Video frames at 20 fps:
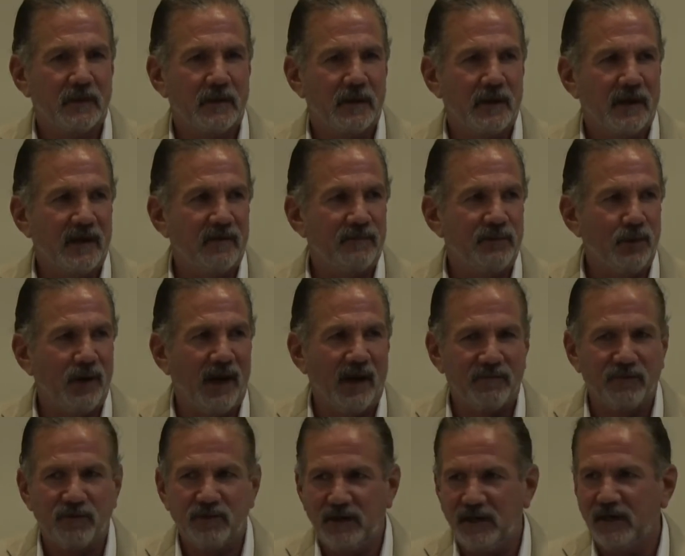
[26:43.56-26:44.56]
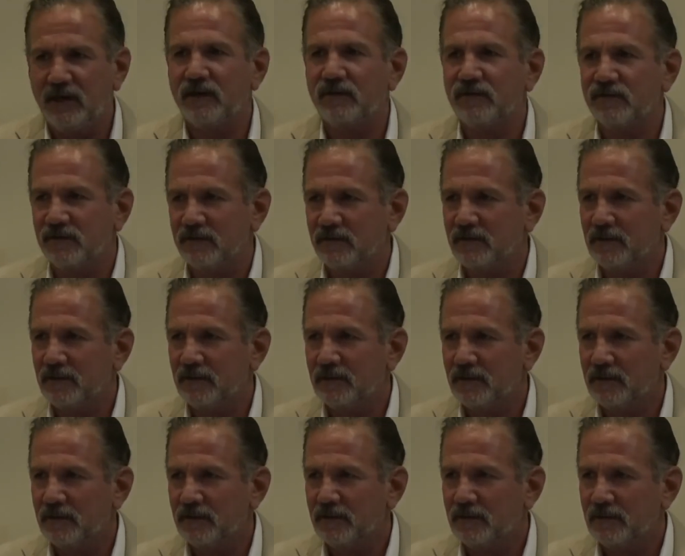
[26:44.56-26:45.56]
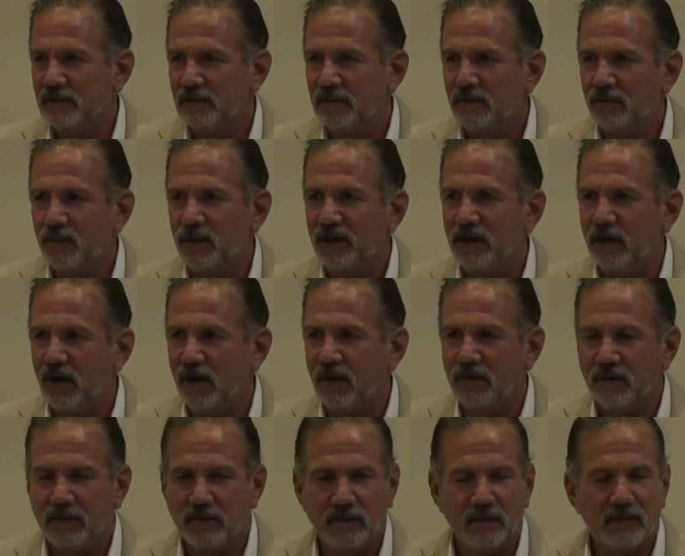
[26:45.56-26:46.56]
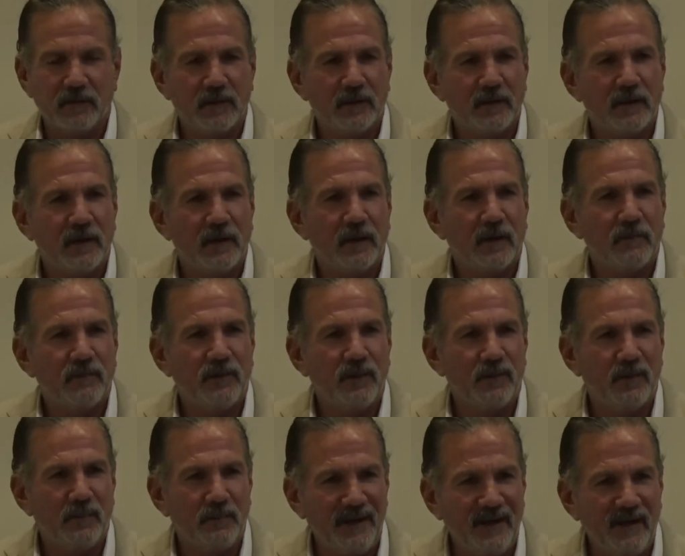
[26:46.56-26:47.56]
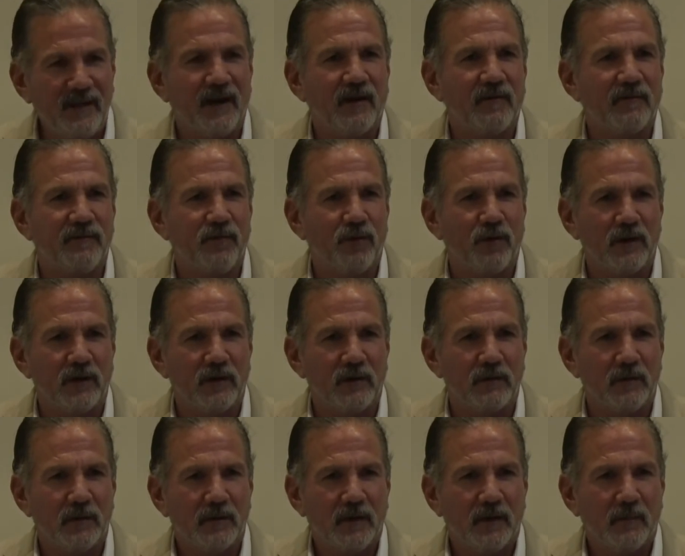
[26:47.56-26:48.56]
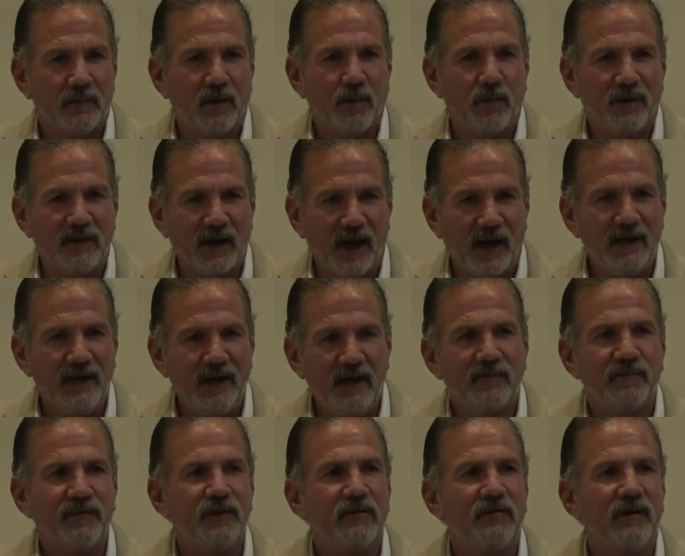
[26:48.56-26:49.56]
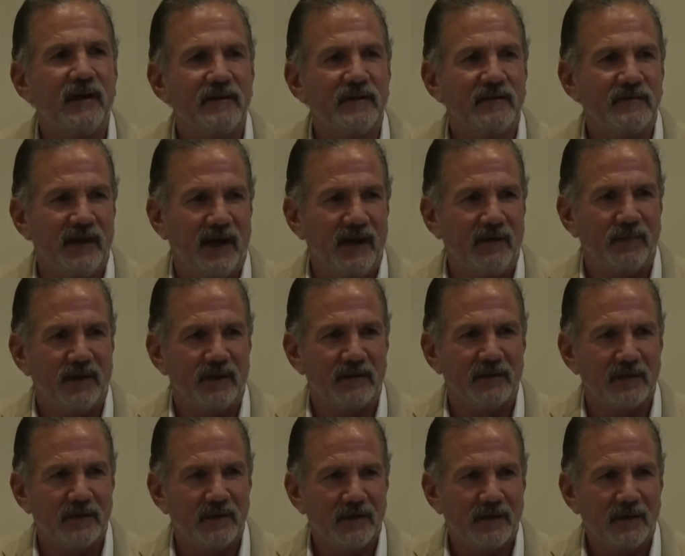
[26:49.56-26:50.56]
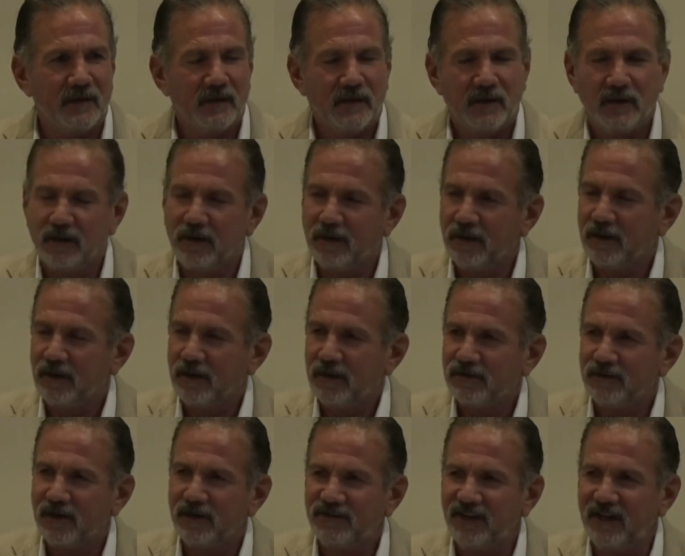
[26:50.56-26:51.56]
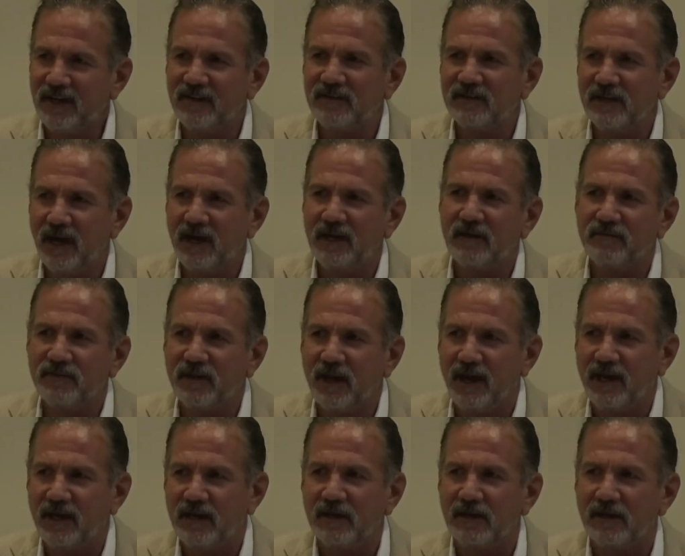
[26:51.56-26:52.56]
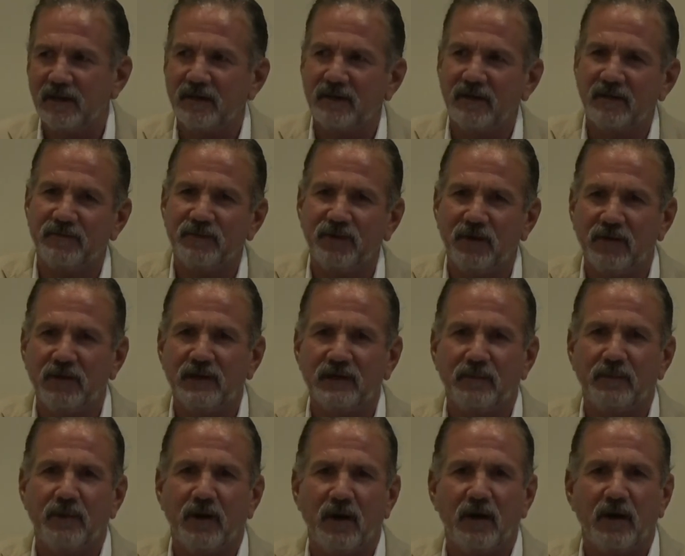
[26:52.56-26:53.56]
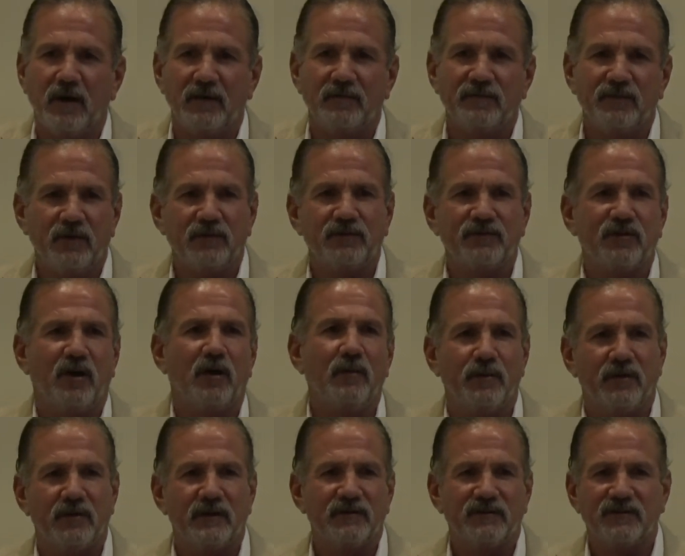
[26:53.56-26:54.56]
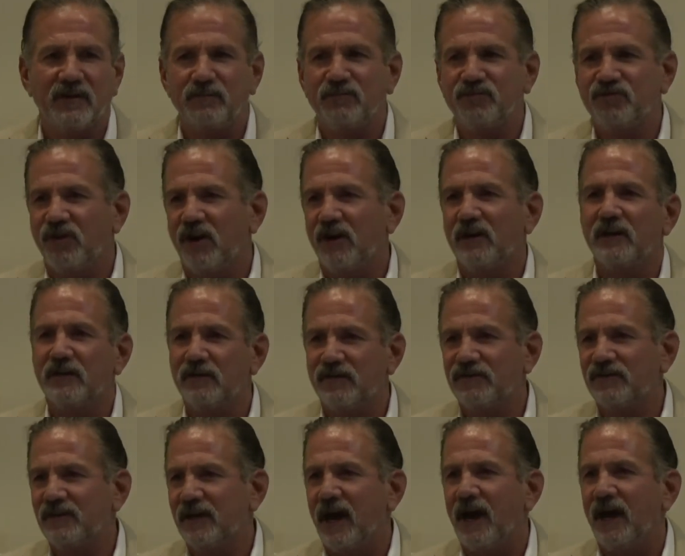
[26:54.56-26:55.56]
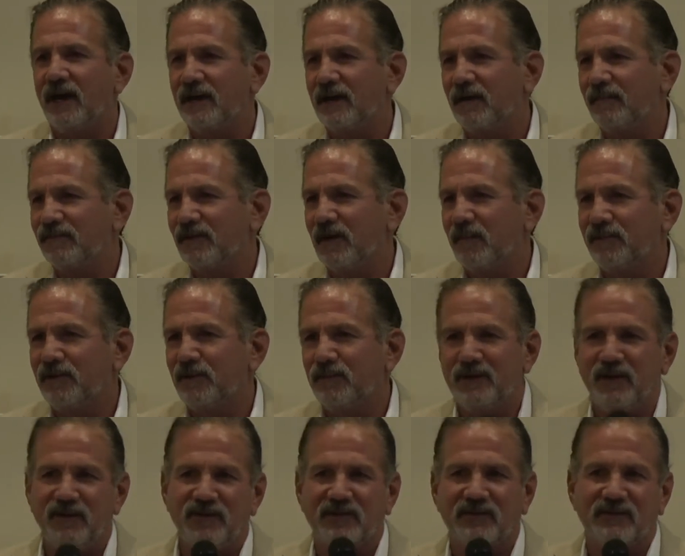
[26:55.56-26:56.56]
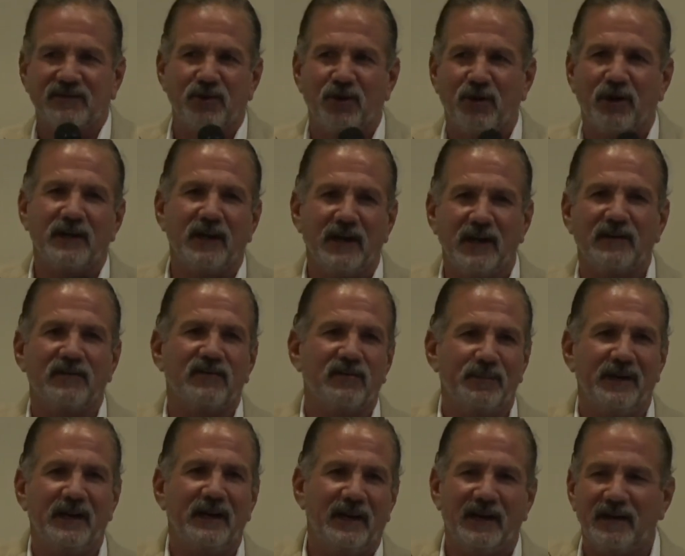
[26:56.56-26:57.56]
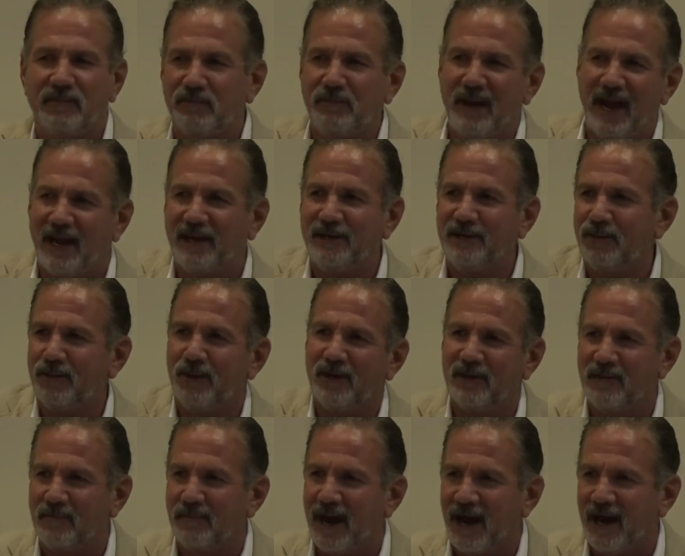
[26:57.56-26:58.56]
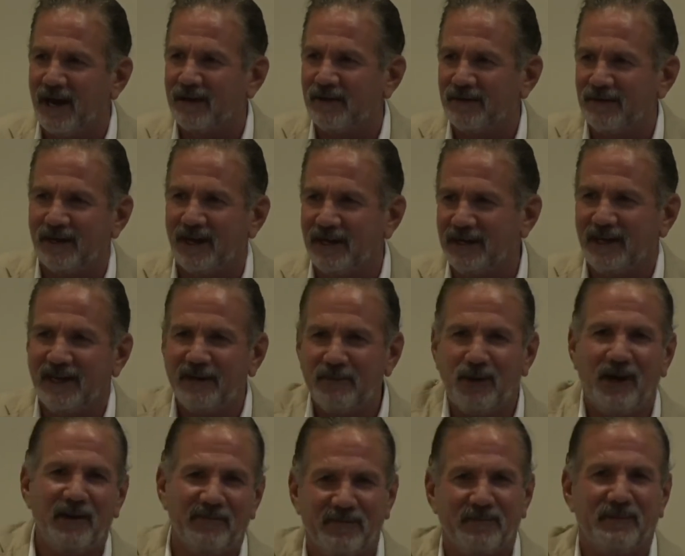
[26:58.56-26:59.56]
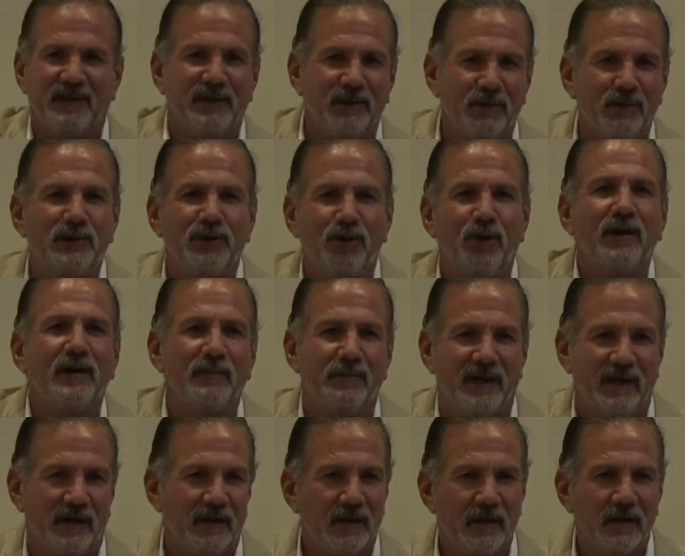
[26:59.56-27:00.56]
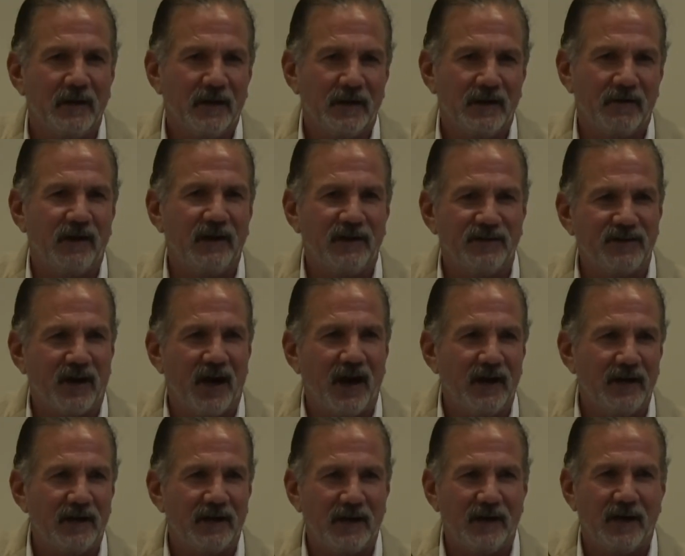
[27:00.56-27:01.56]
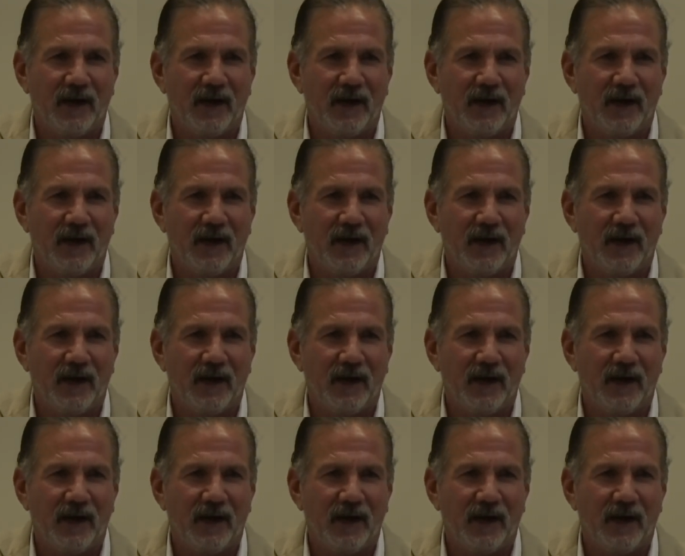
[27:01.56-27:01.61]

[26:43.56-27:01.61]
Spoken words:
If you ever need us, we will be there for you, but we're not here for your entertainment. So I said, it's kind of like if you're in a bar, if you're sober and some drunken guy comes up to you and he's talking and spitting and patting you on the back and you're like, get away from me, you annoy me, your anxiety.